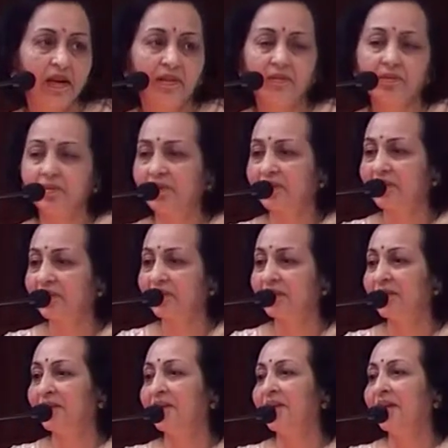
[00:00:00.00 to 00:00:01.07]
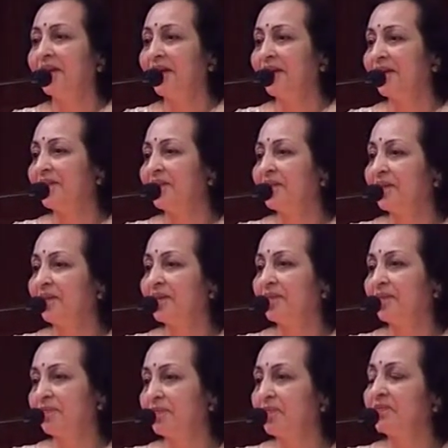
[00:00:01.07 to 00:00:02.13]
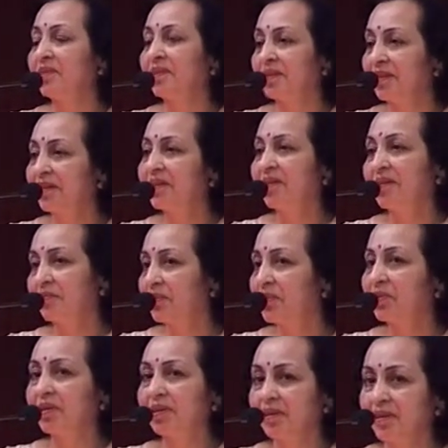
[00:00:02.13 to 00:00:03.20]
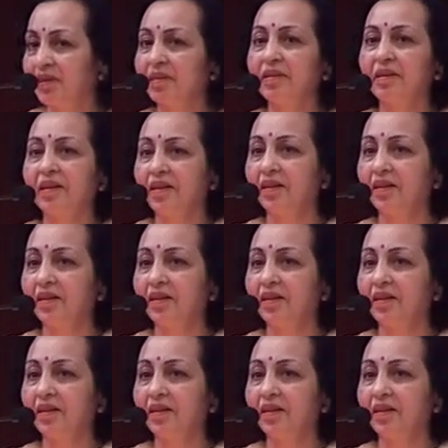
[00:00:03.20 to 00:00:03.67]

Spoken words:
that or the other. And they came to India